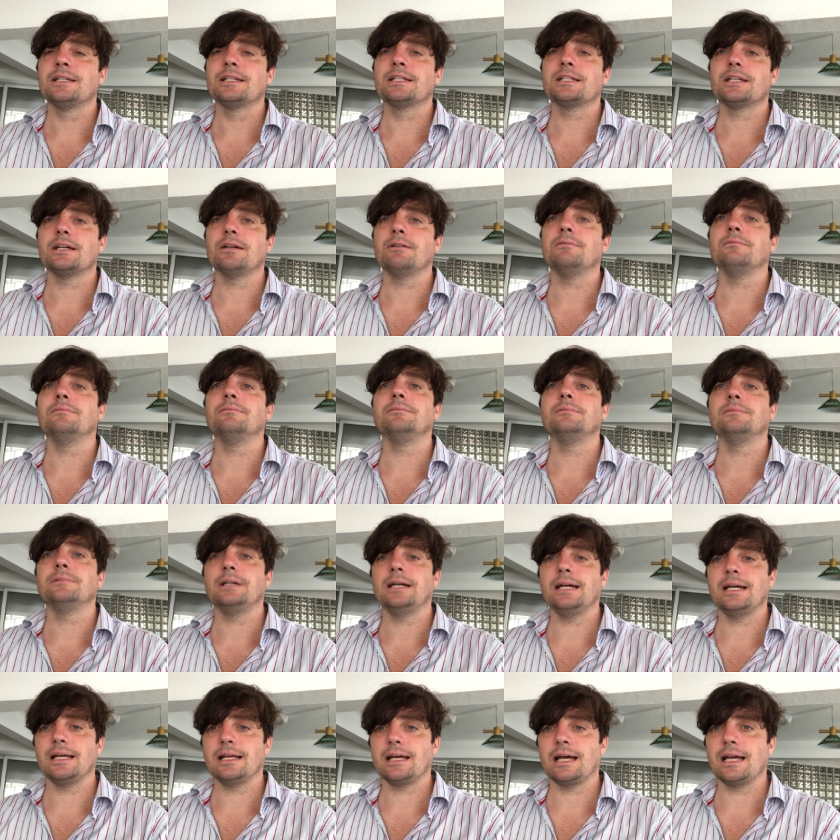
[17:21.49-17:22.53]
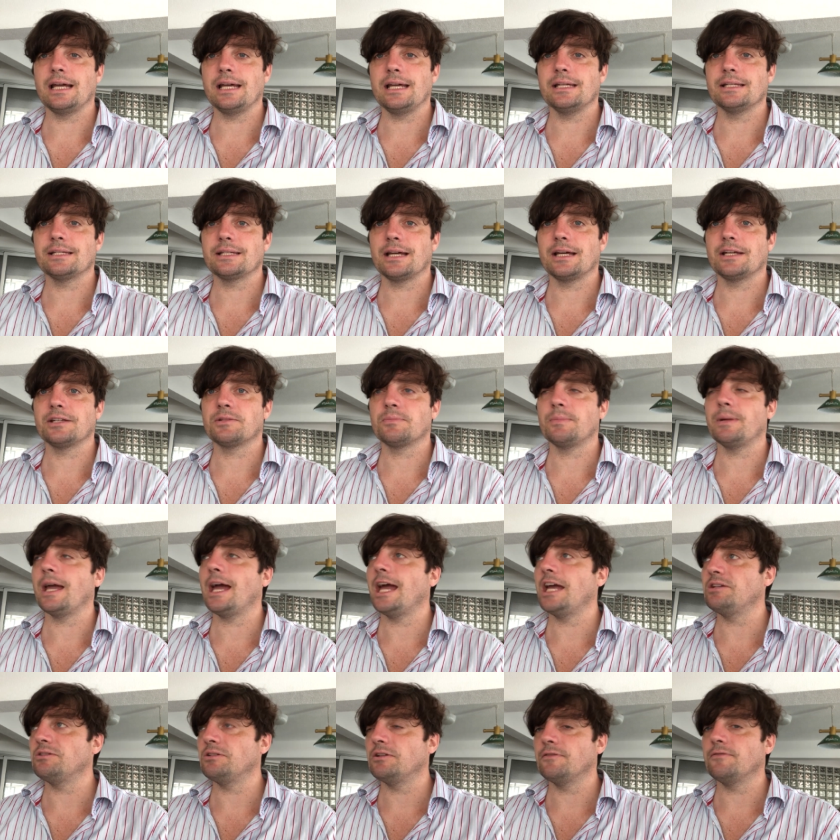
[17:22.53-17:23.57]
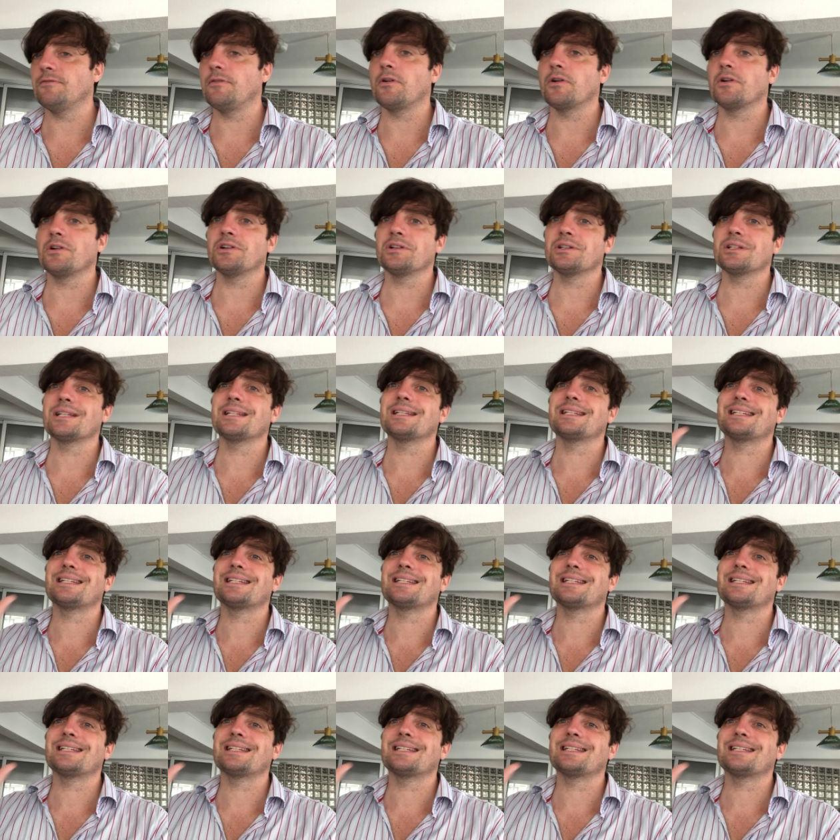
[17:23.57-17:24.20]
So it is, as we hatred of foreigners,